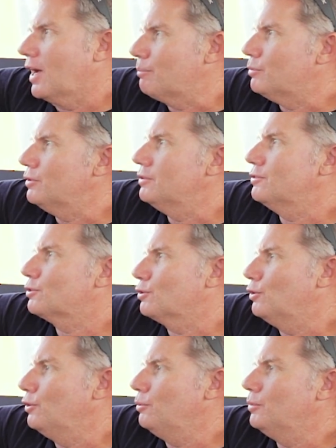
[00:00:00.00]
captains,
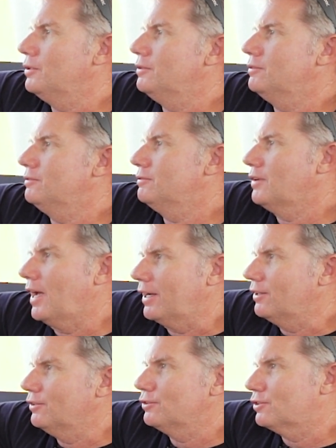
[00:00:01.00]
crewmen,
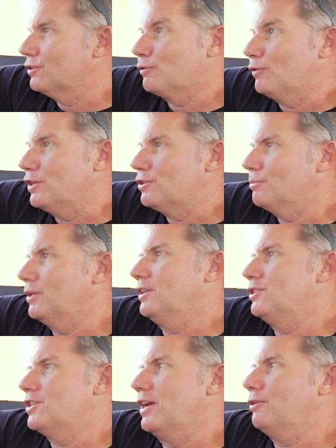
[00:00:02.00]
anglers, just fishermen
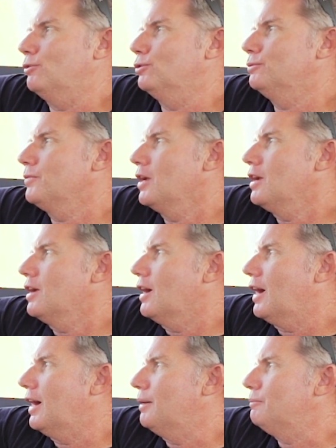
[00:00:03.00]
in general,
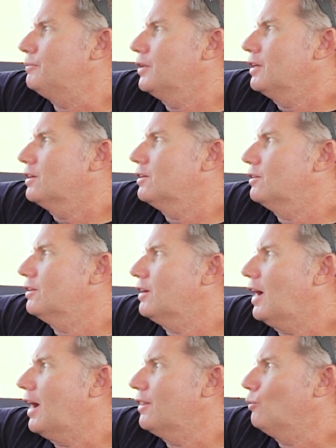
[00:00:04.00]

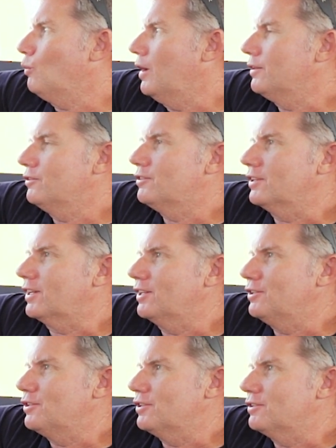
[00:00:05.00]
are the ones that
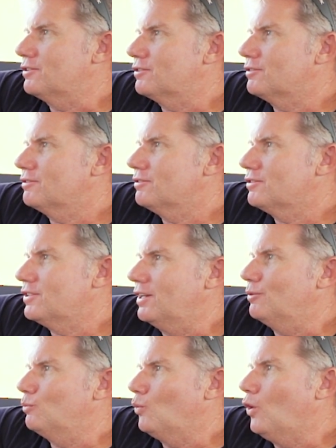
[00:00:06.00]
can just
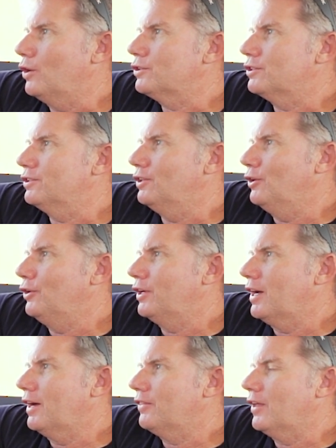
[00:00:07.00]
sit and watch and
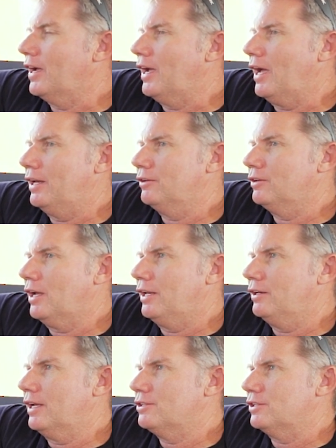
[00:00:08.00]
learn, aren't they? And
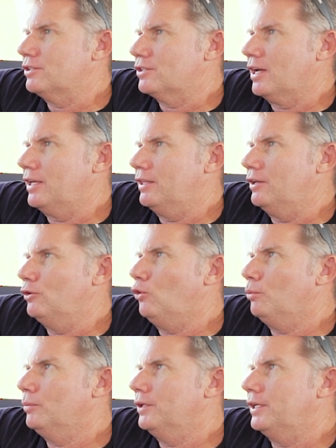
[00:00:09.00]
as you say, they're
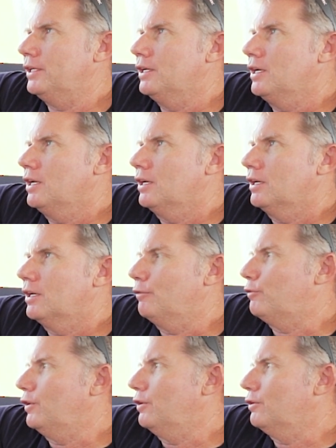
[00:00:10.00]
normally,
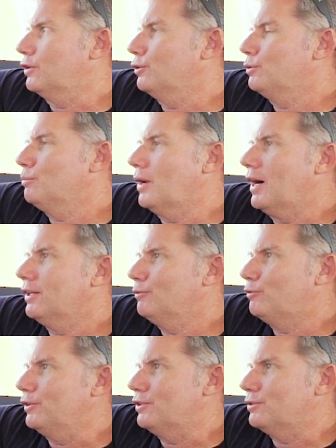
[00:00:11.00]
if you're a good
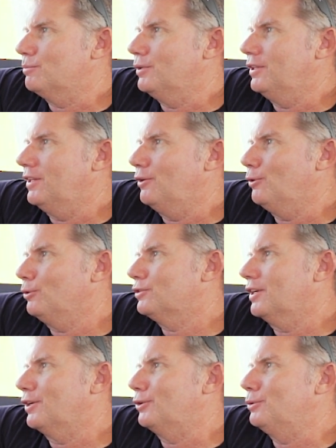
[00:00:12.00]
marlin fisherman, they're
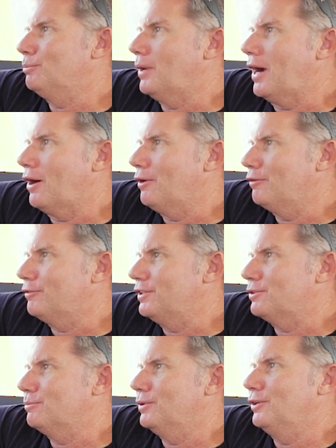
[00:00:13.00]
also a good barra
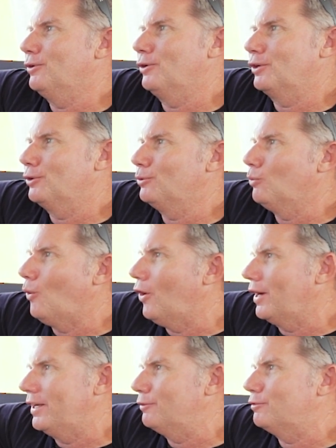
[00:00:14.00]
fisherman or a good
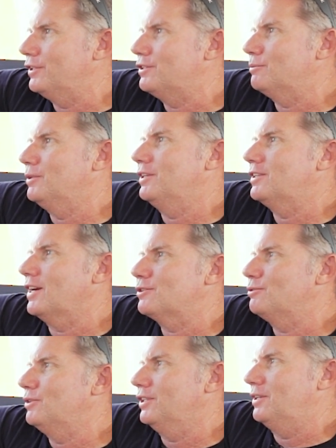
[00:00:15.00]
whiting fisherman. It
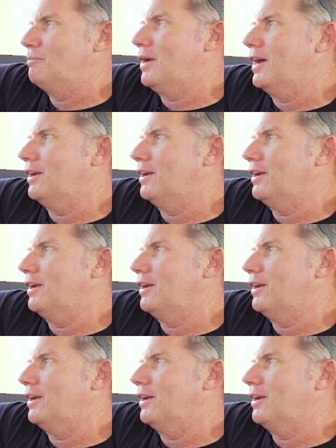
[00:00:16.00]
doesn't really